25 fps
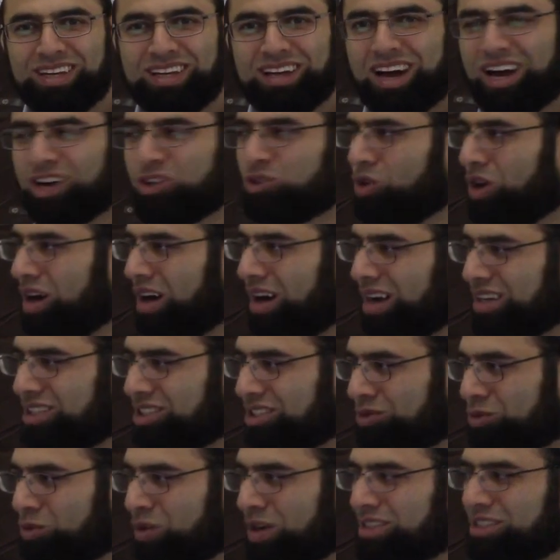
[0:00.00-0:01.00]

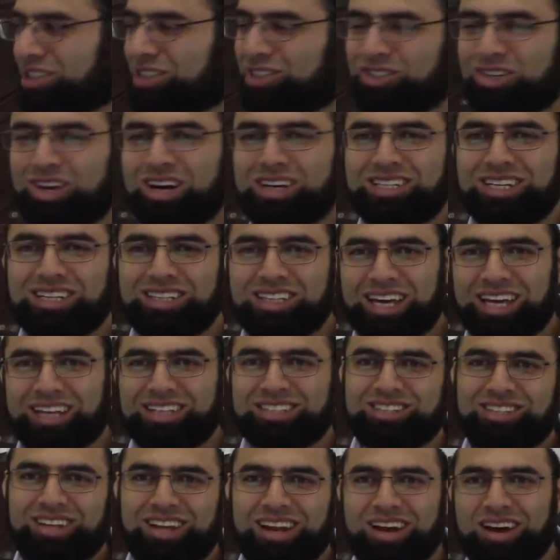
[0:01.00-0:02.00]
Adua was started in
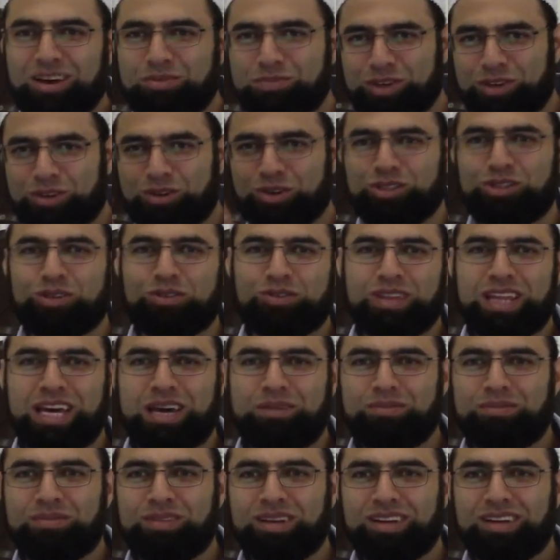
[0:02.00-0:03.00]
Salah because of
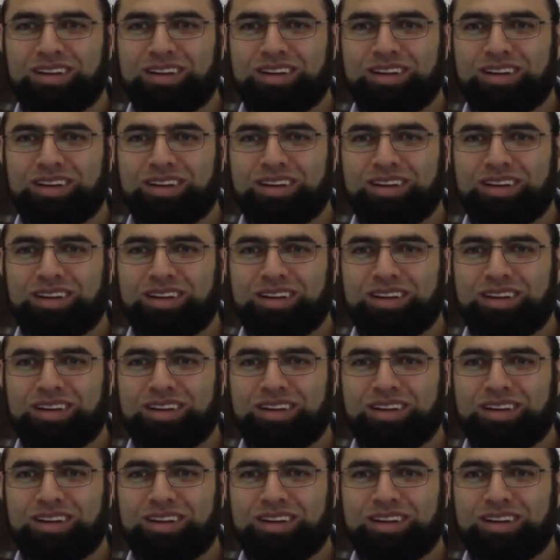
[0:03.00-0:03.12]
them,